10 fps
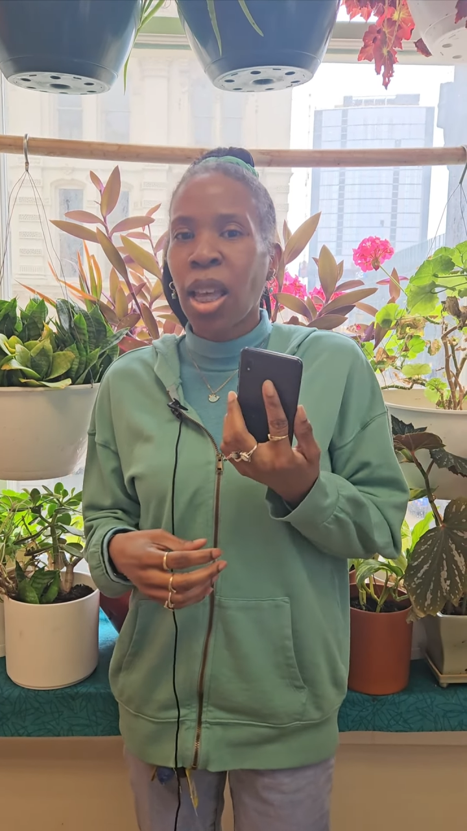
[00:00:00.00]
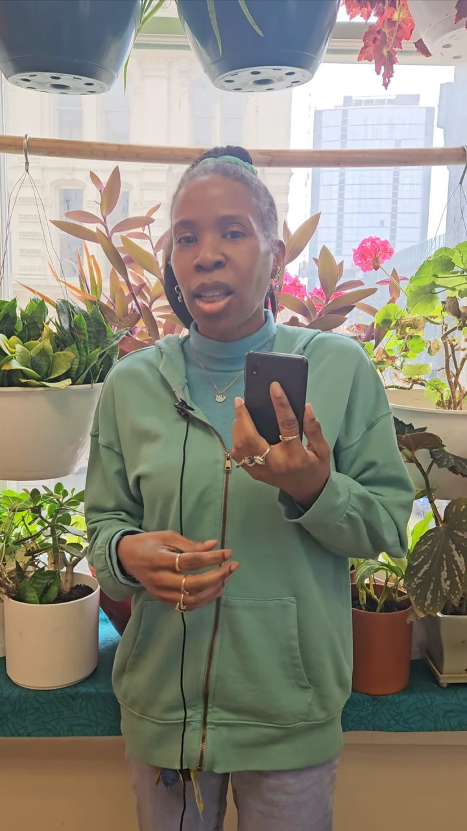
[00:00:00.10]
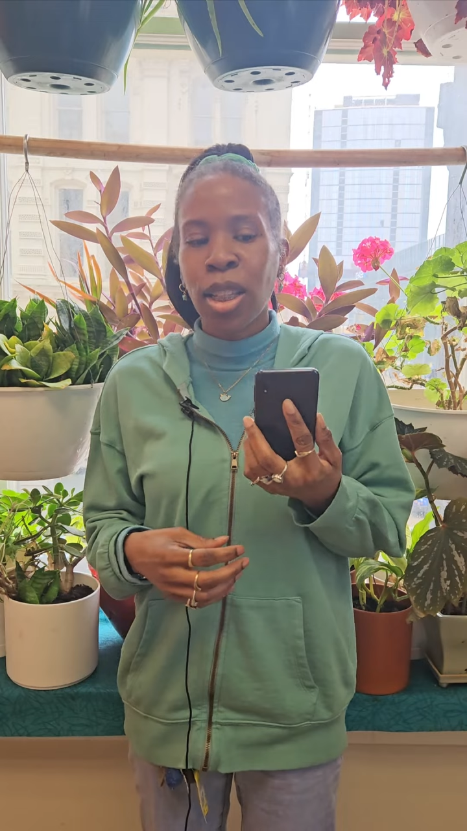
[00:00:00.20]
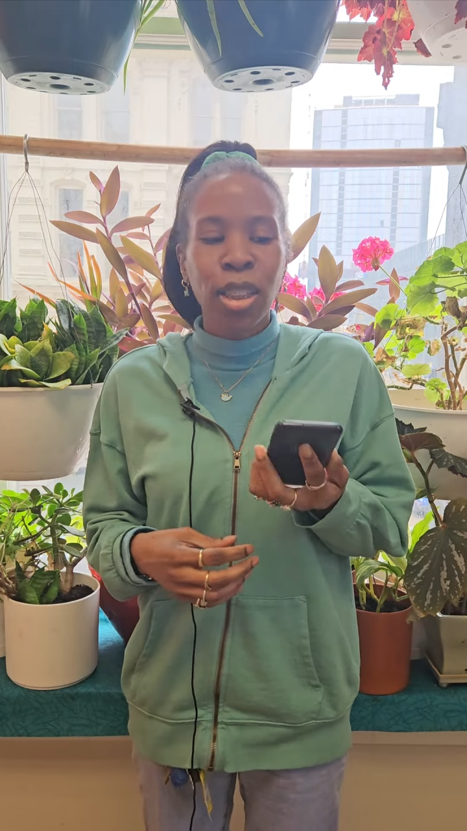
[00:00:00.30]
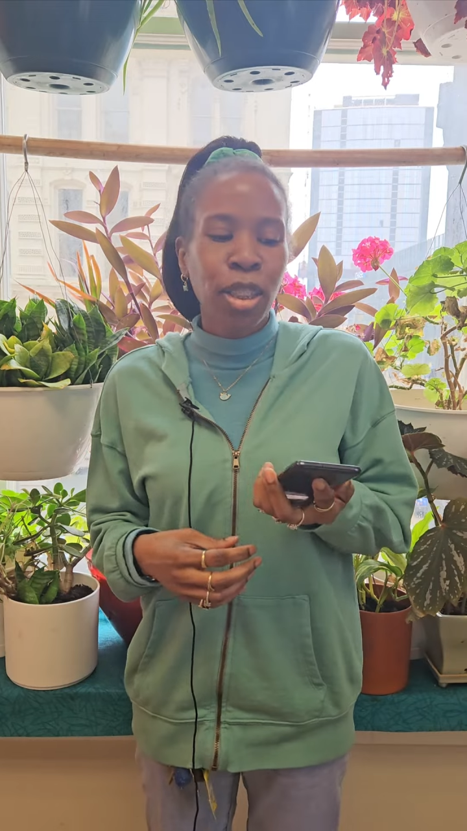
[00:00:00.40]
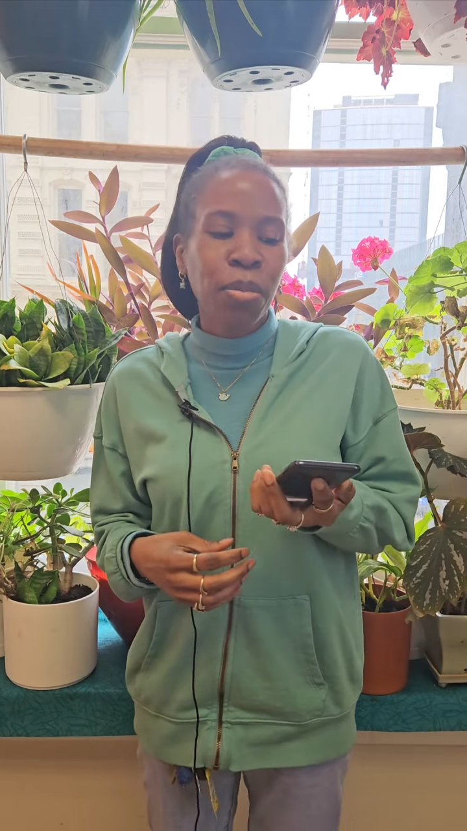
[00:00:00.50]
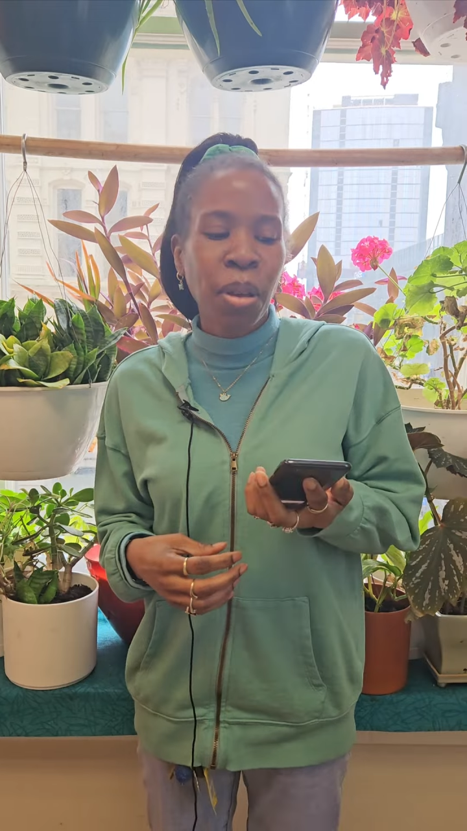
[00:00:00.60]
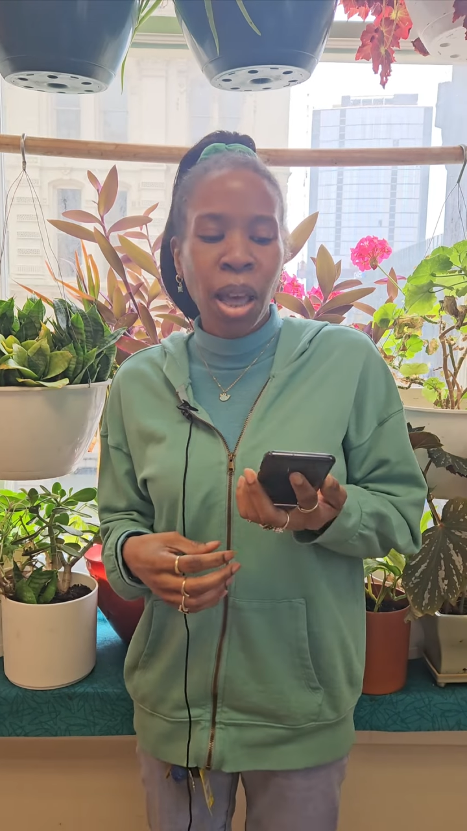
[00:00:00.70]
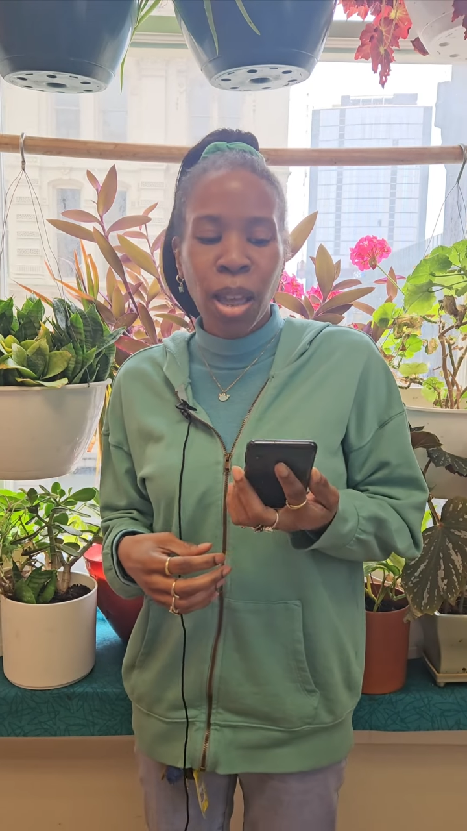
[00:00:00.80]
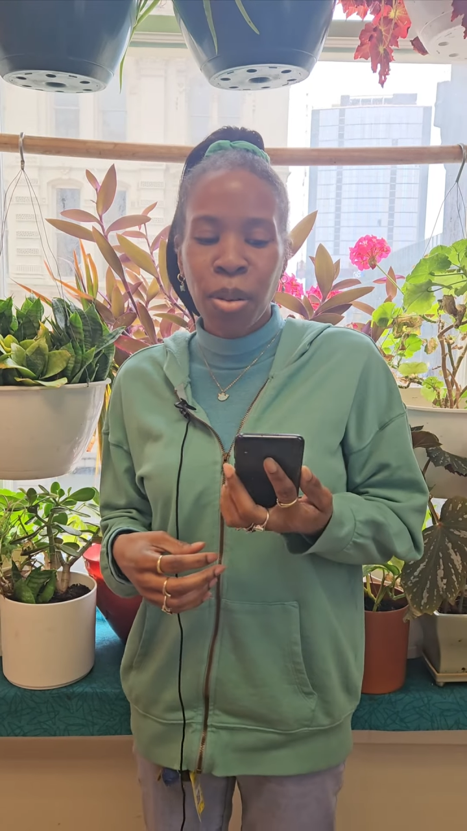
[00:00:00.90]
and this is
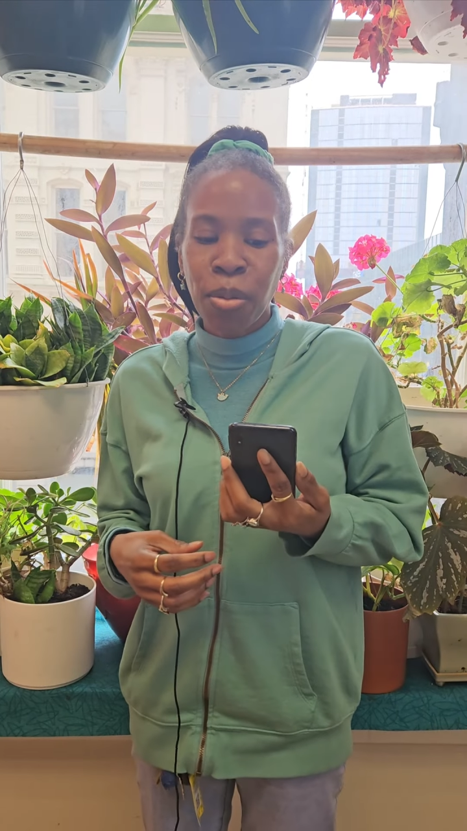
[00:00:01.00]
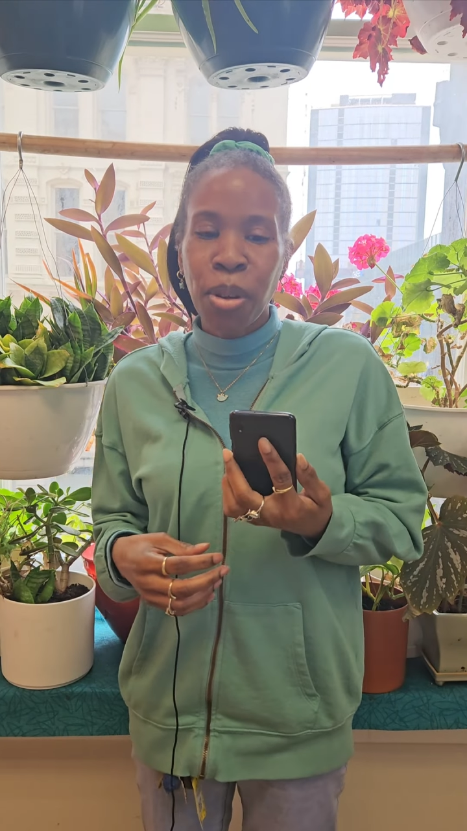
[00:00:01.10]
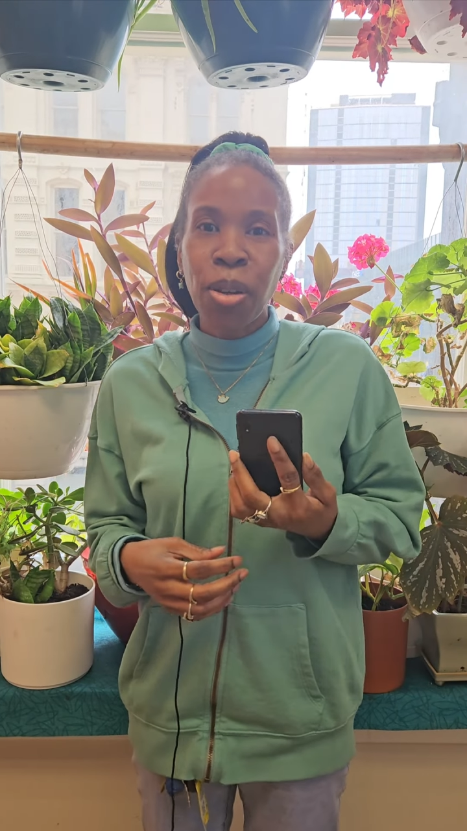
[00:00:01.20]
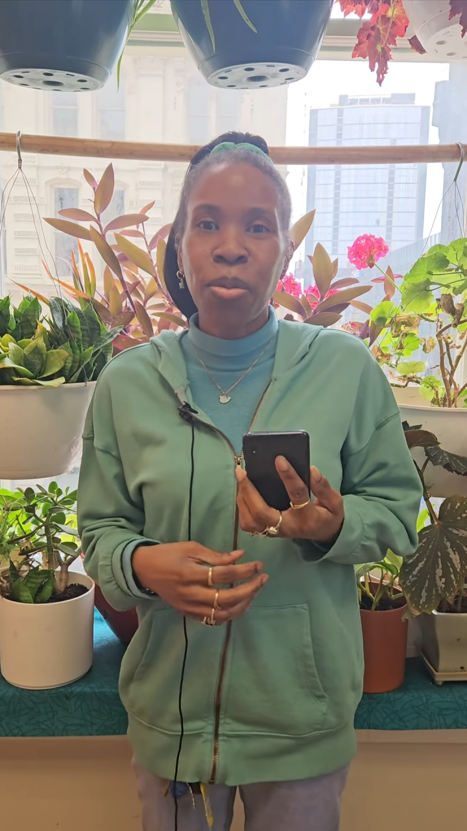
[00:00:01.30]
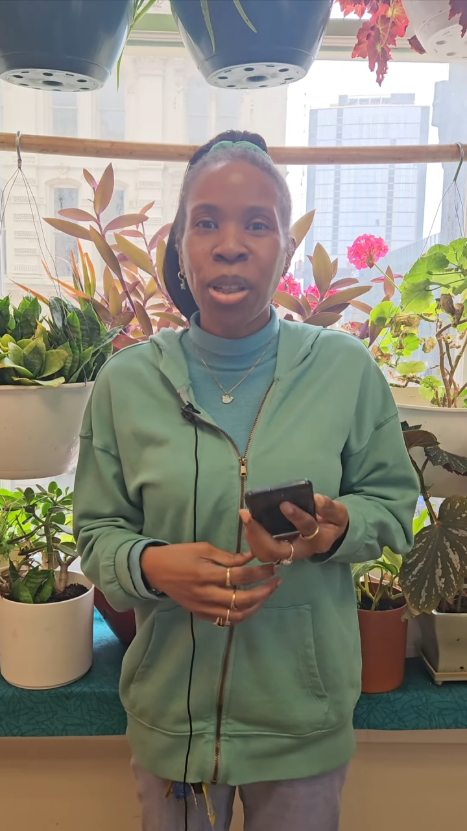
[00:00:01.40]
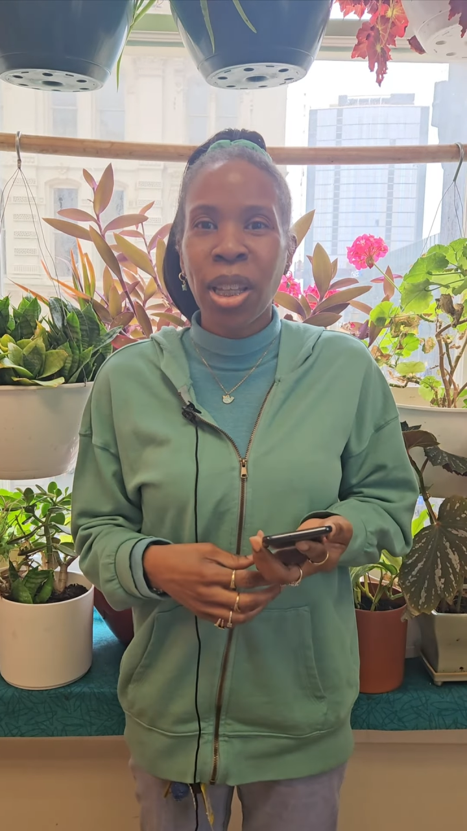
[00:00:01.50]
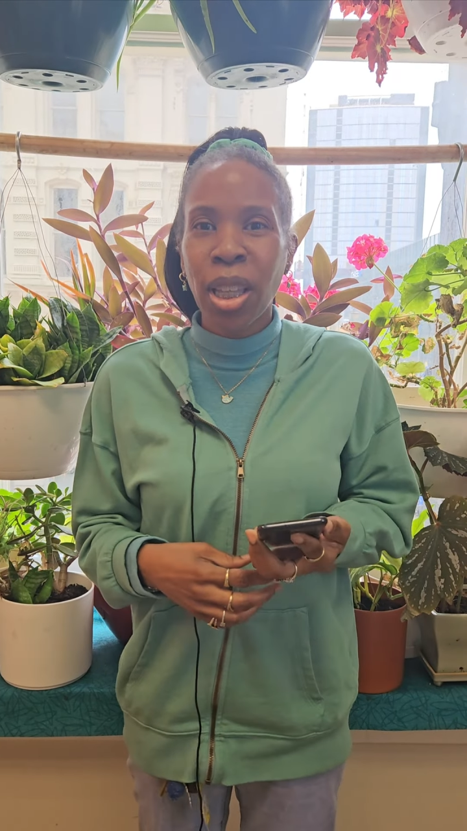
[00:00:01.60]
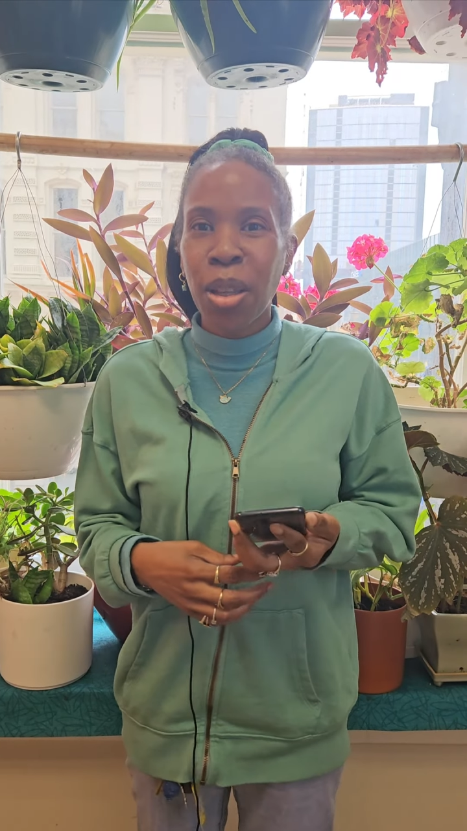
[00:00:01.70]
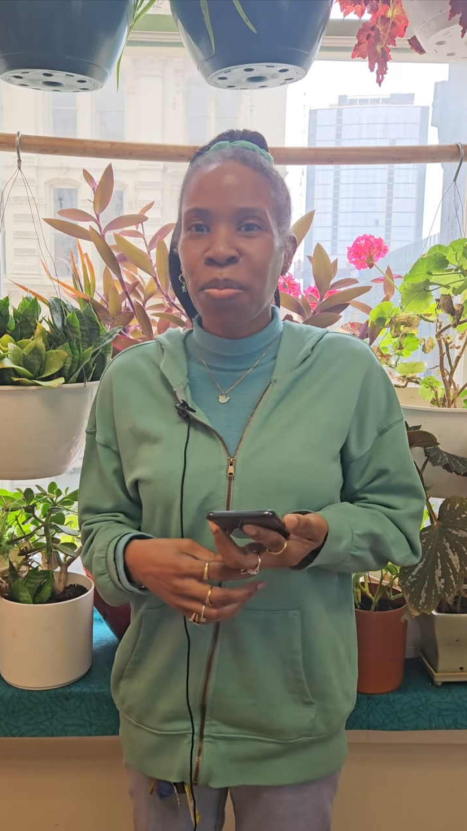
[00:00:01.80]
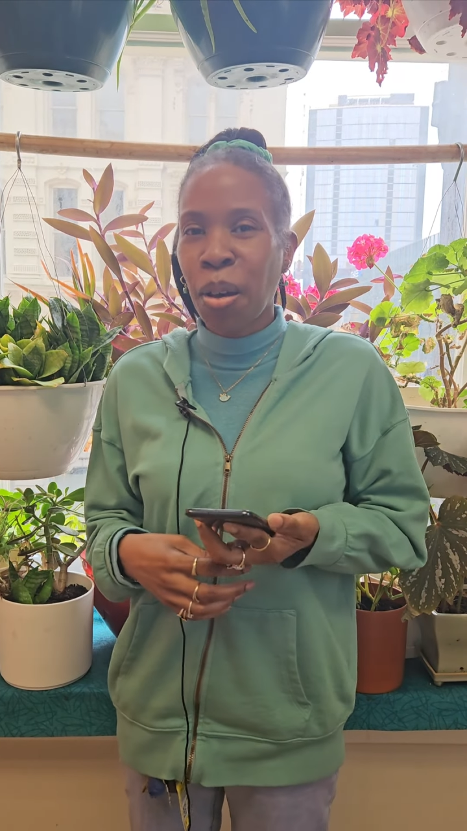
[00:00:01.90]
my What We
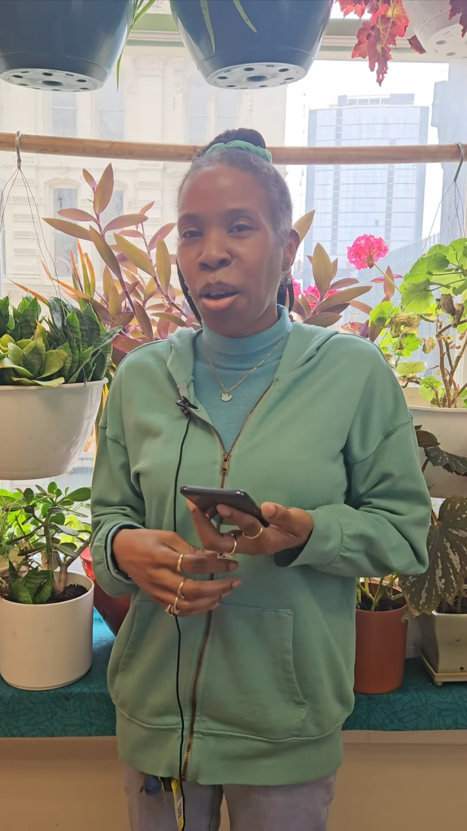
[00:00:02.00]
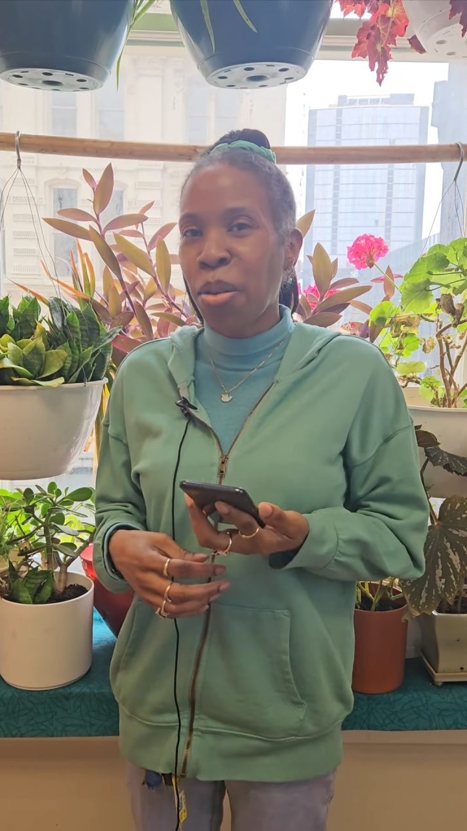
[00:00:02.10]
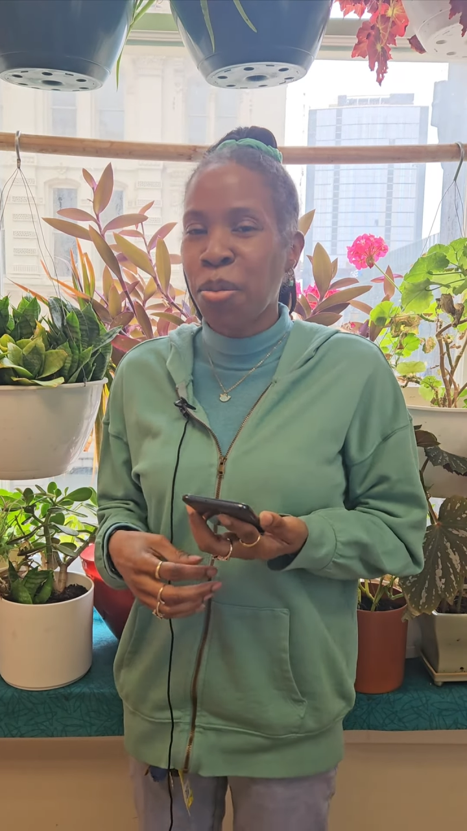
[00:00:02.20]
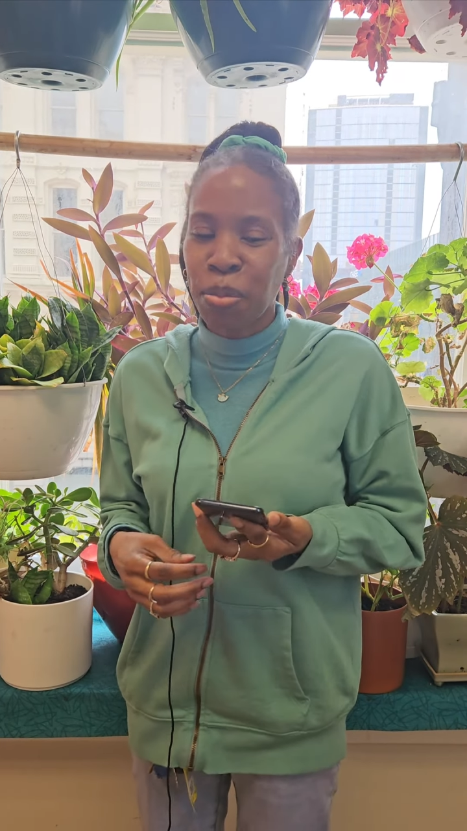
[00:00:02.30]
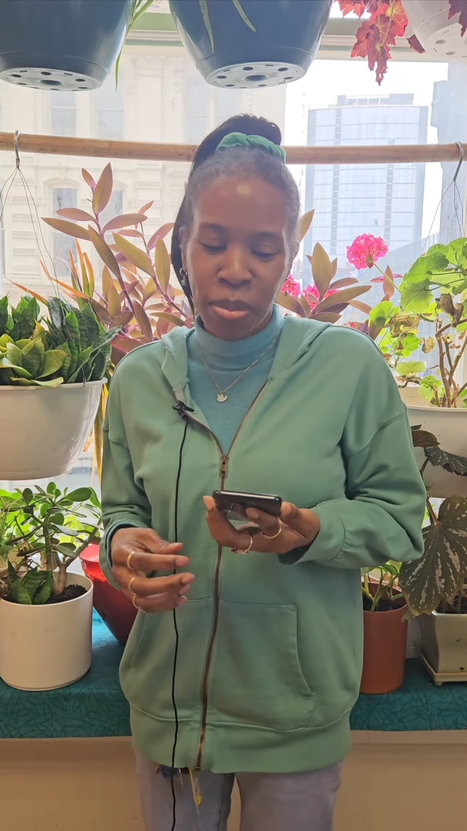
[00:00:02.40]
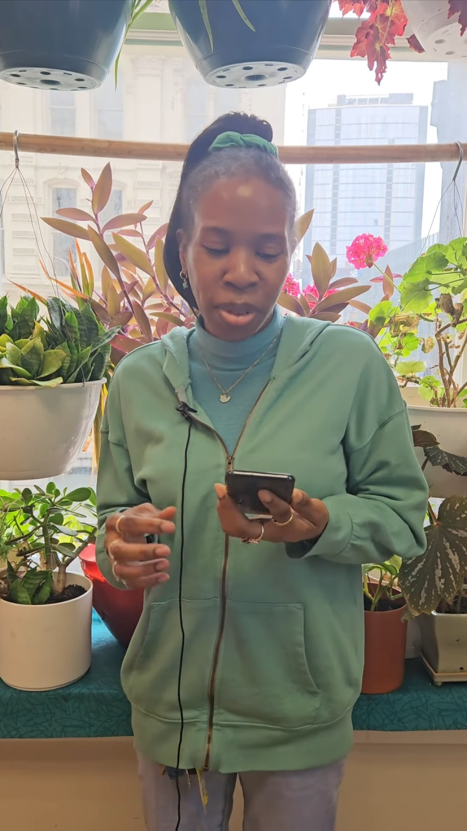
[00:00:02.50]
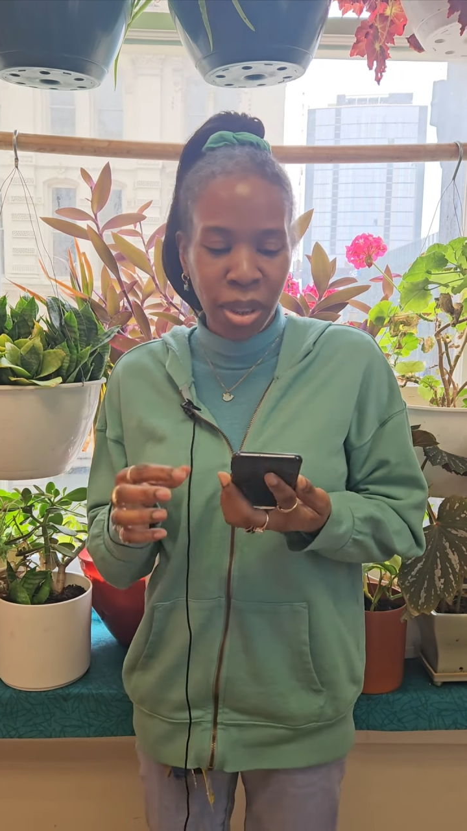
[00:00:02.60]
Need poem.